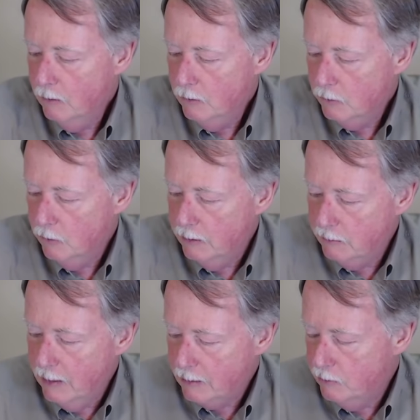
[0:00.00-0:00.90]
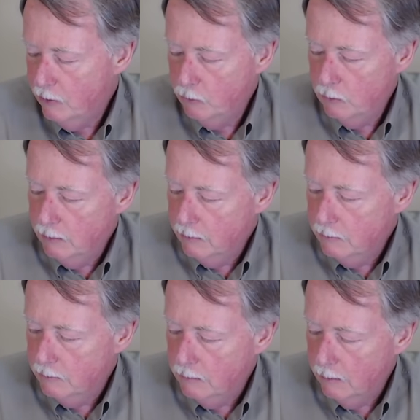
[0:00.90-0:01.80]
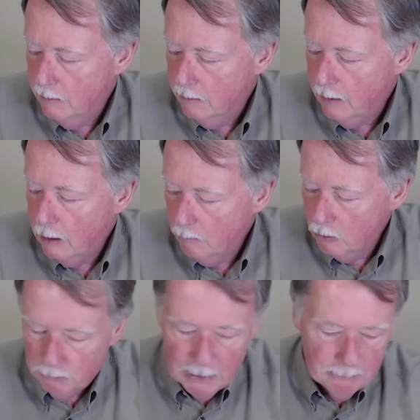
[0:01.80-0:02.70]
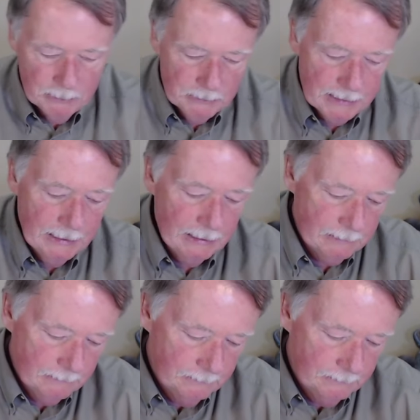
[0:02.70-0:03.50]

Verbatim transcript: So this next stone is uh, our most popular cut.